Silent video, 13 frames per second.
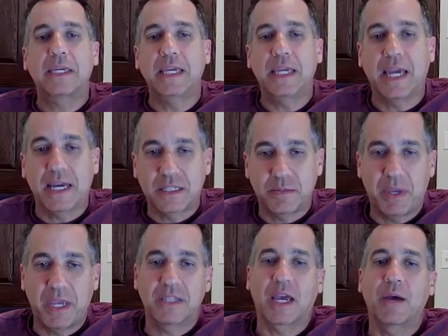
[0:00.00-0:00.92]
he had
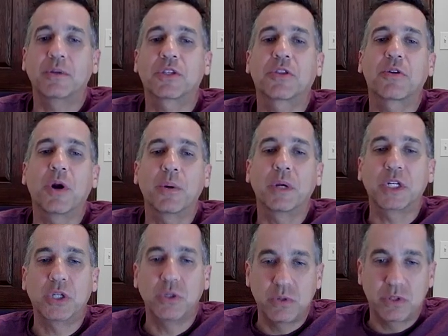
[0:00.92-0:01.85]
space. I was throwing
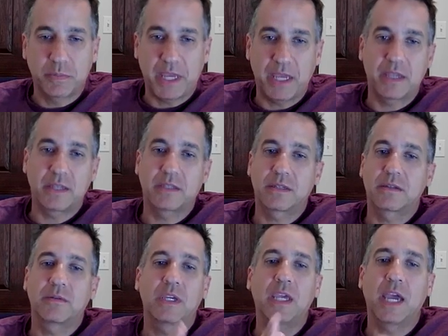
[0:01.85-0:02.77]
to space.
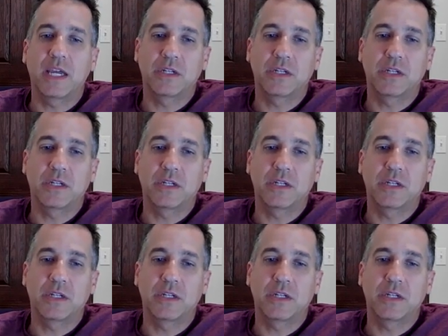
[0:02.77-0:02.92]
He had